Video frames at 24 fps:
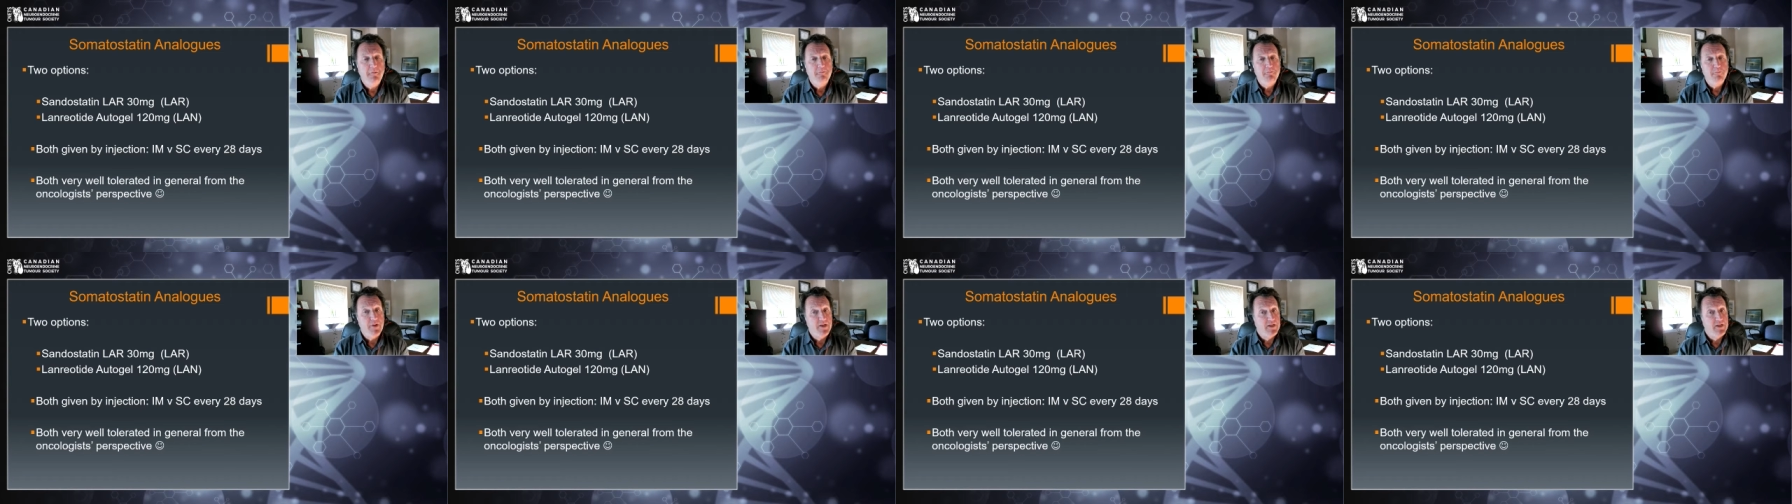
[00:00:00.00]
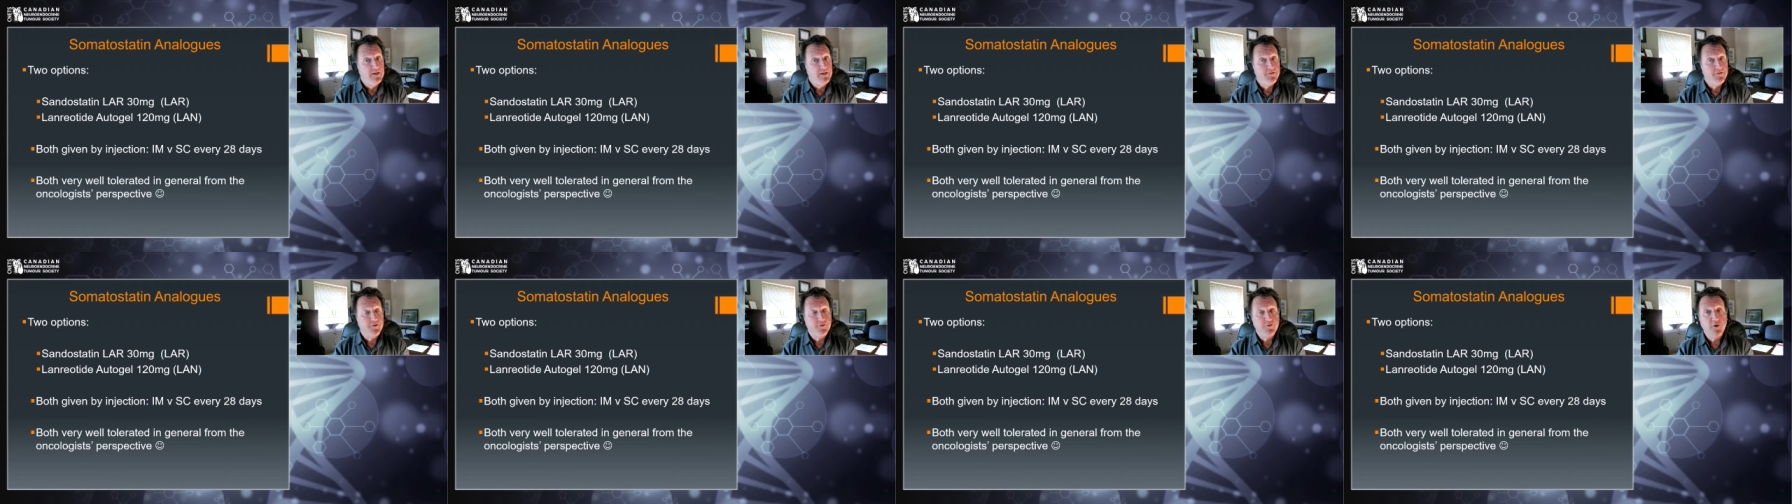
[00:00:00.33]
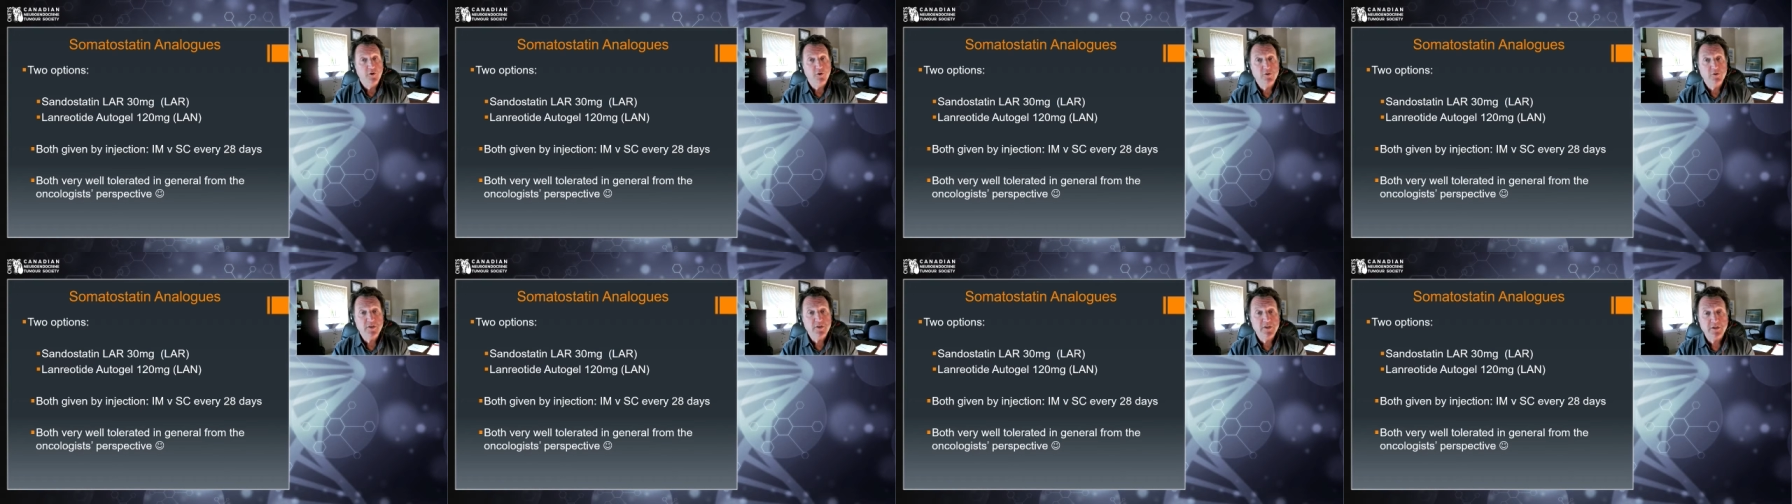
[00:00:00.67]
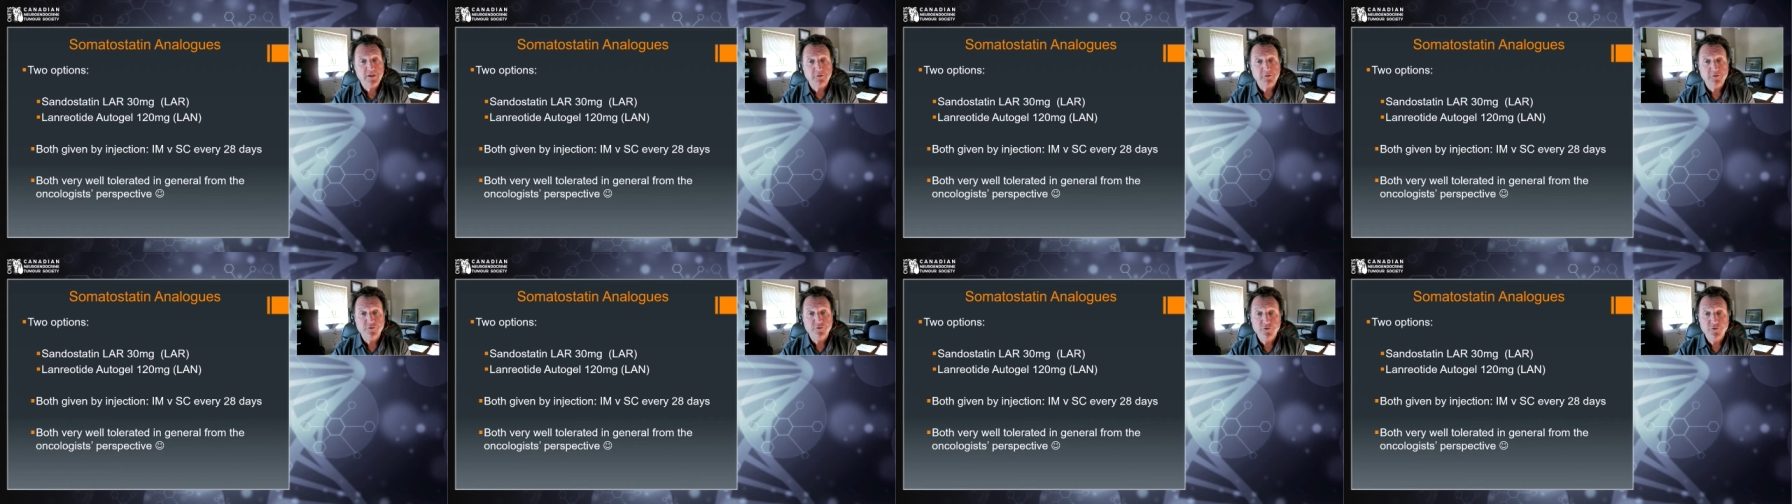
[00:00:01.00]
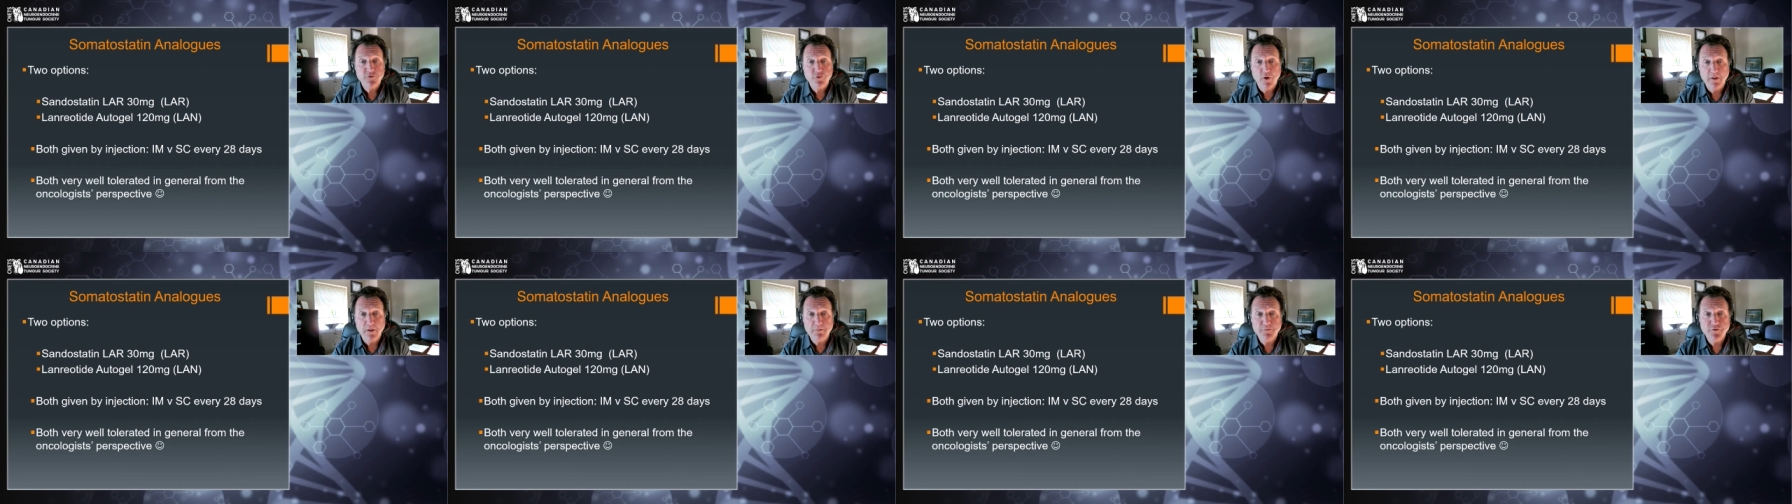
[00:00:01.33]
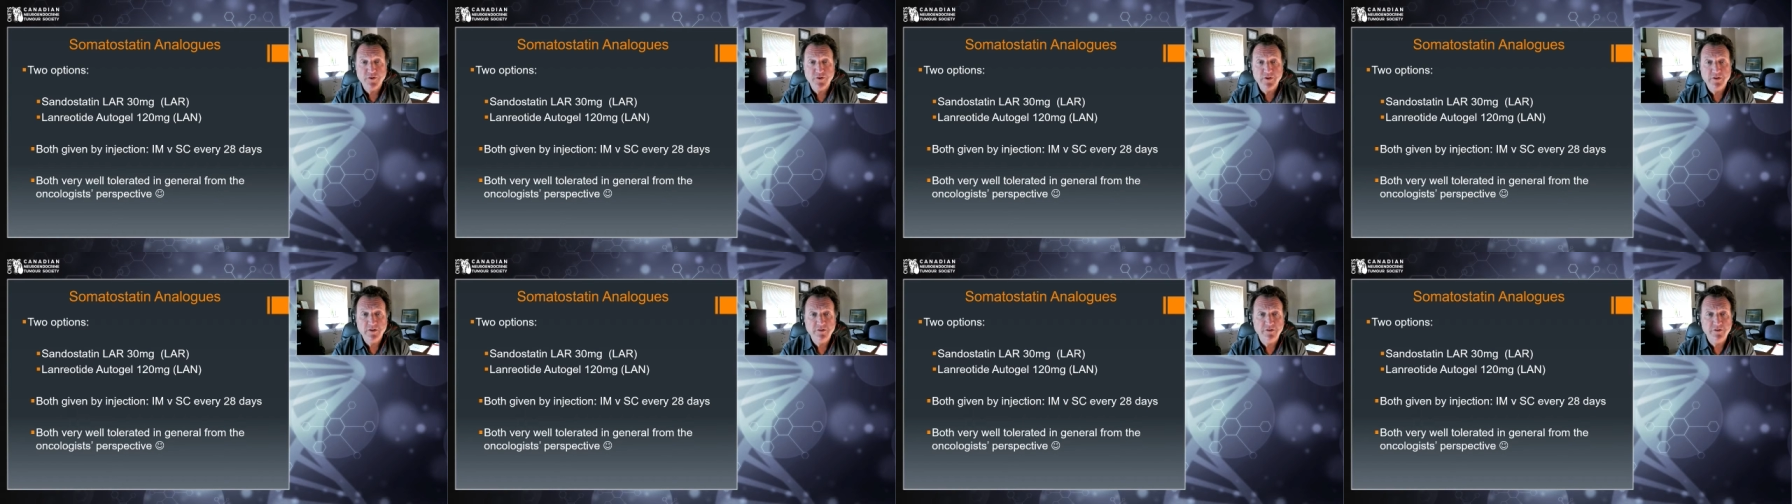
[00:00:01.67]
Many of you know that there are two
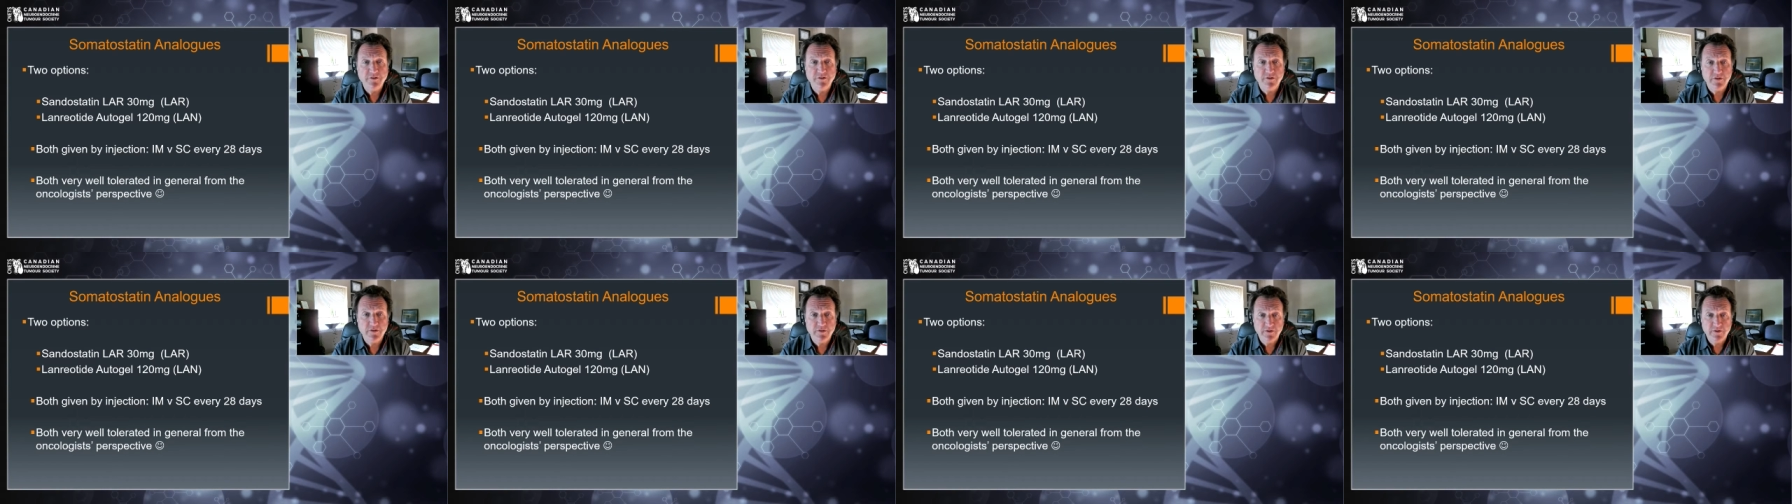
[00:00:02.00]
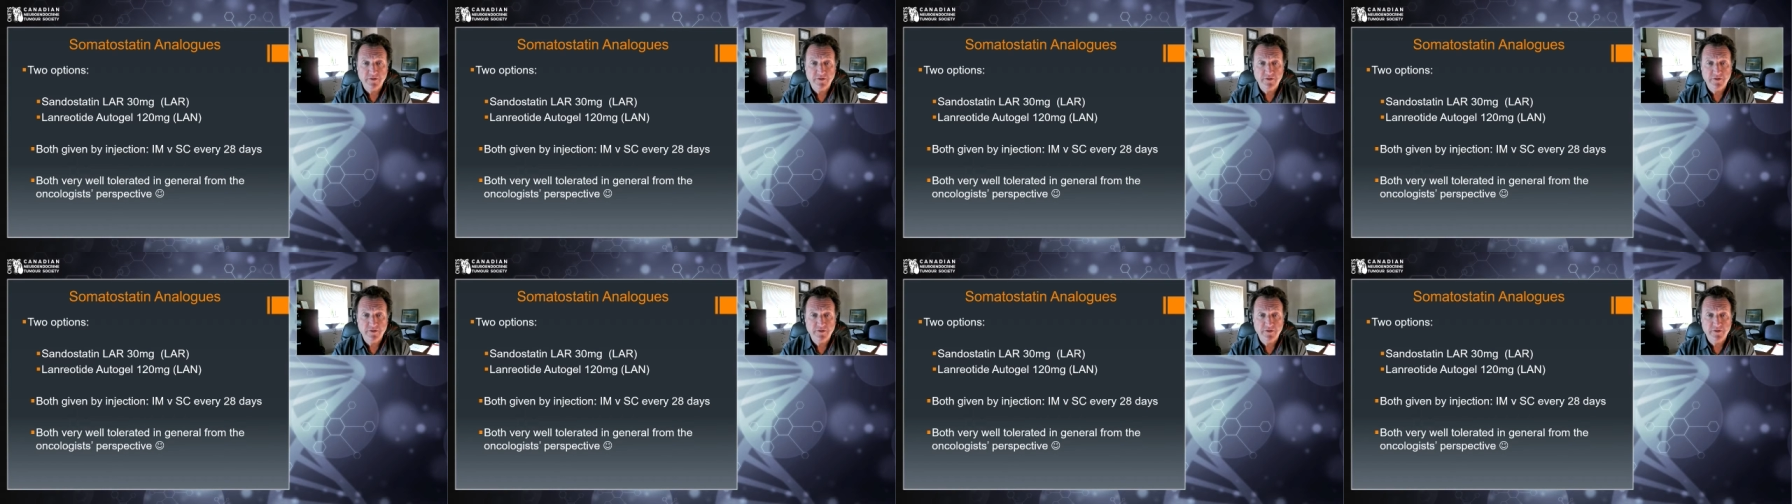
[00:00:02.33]
options,